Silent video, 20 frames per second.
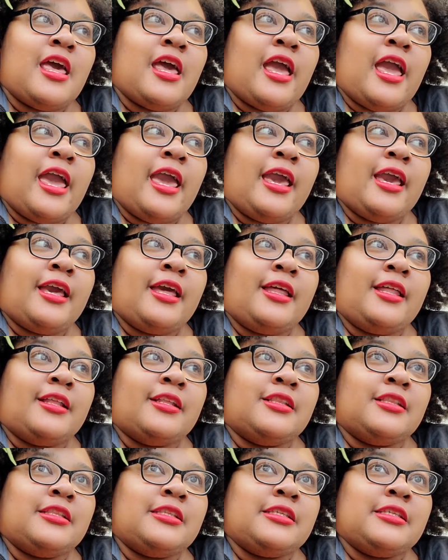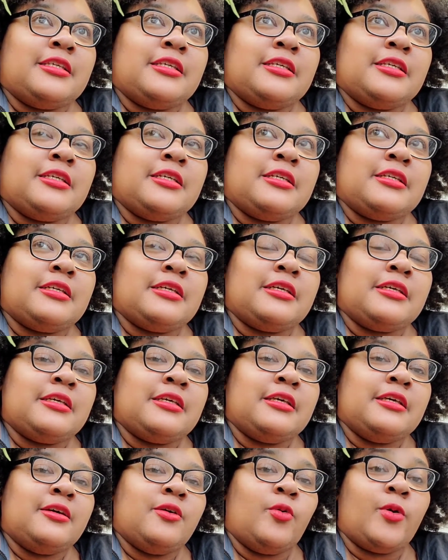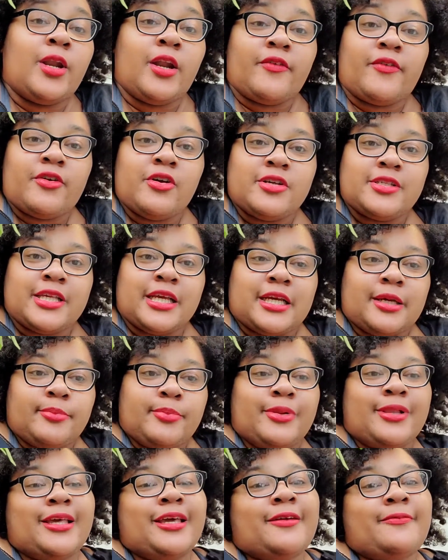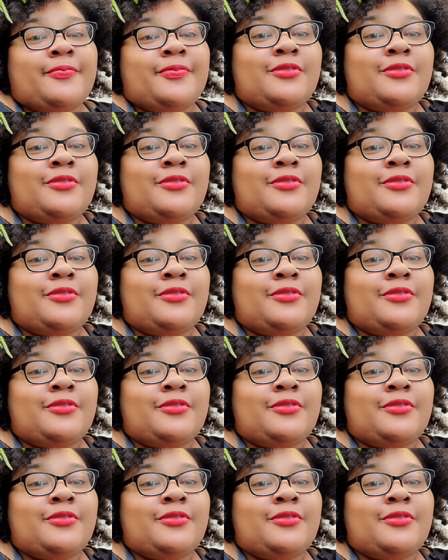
and whatever else I can plant.